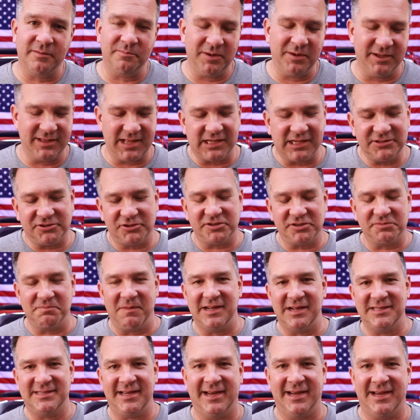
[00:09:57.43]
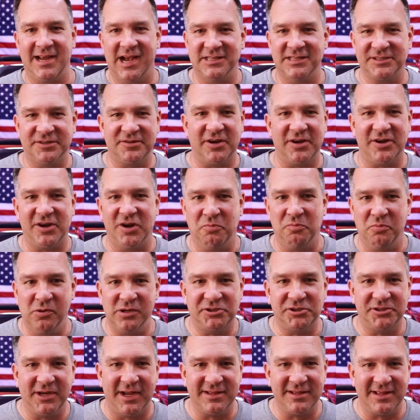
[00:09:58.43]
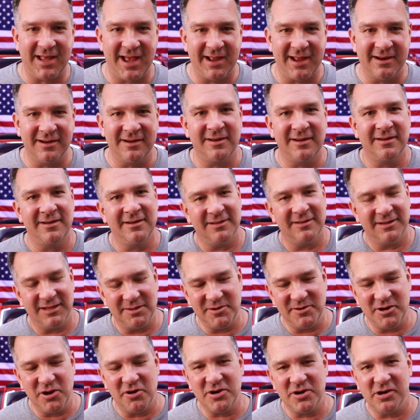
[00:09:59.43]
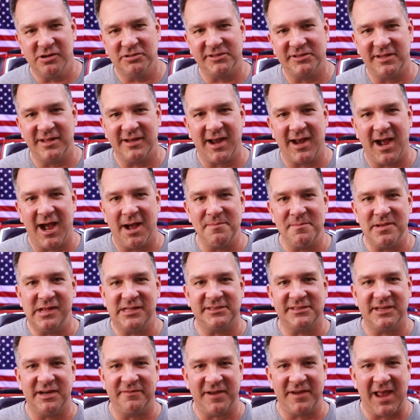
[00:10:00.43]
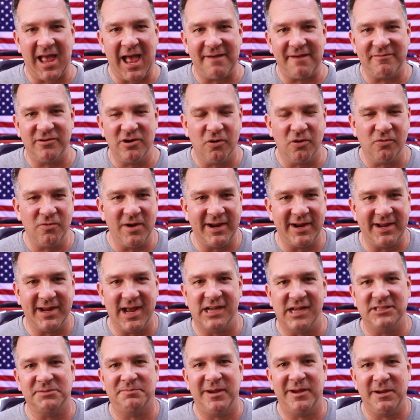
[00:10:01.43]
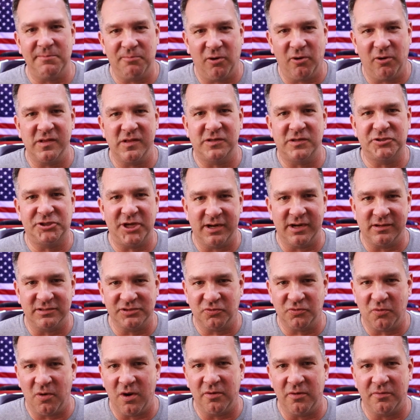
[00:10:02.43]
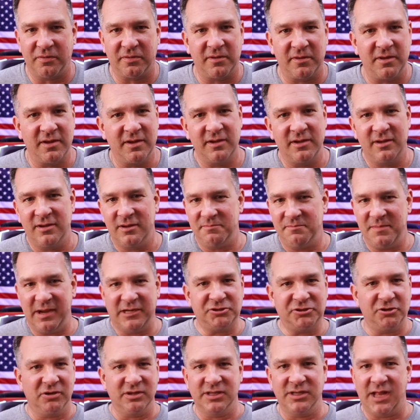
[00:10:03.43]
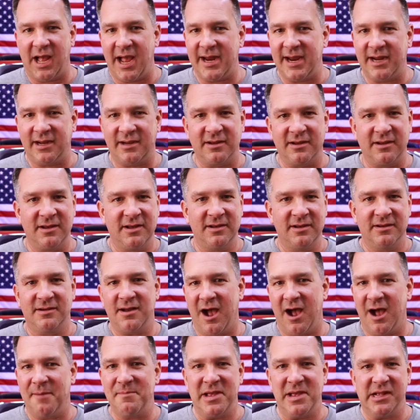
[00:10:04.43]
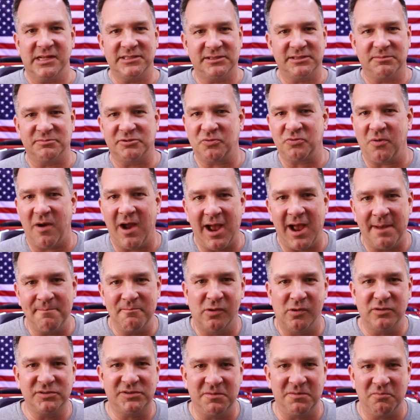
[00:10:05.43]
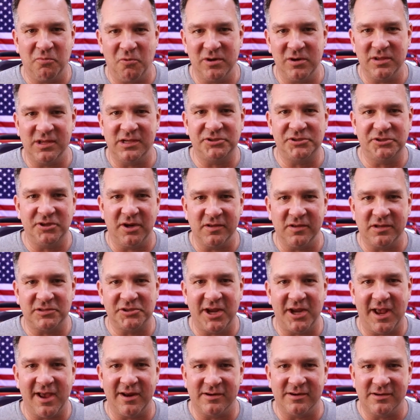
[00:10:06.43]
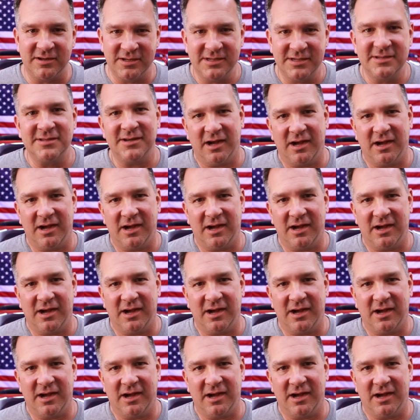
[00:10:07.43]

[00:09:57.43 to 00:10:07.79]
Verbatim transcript: But that's just my take, guys. I thought you'd appreciate that. Let me know yours in the comments. And if you haven't already, guys, be a of the channel's growth. Make sure to like, comment, subscribe. Most importantly, share the channel.